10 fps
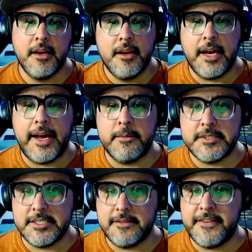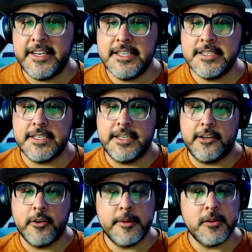I was the defendant in a
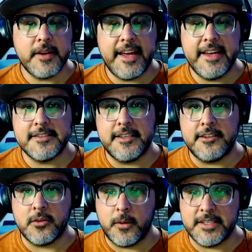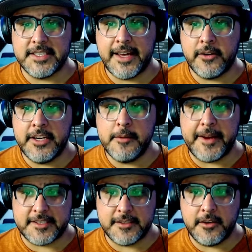criminal case in Torrance County, New
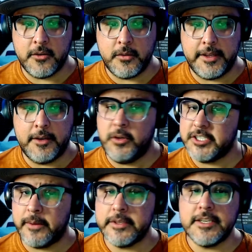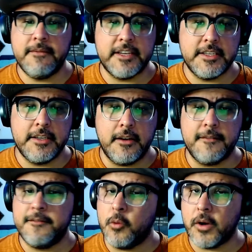Mexico, in which I was convicted of
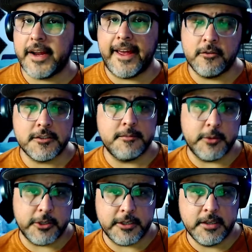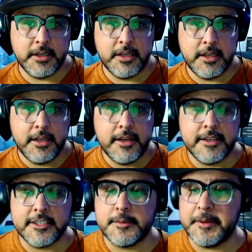4 counts of murder,
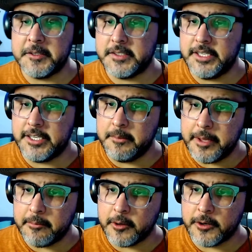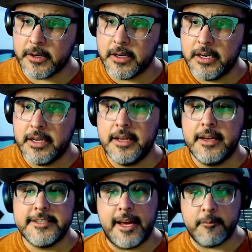conspiracy to commit murder,
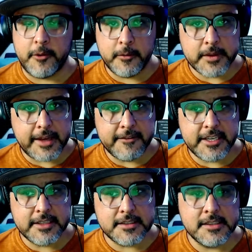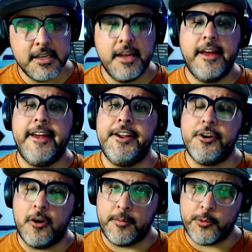tampering with evidence, and
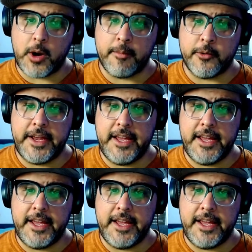armed robbery.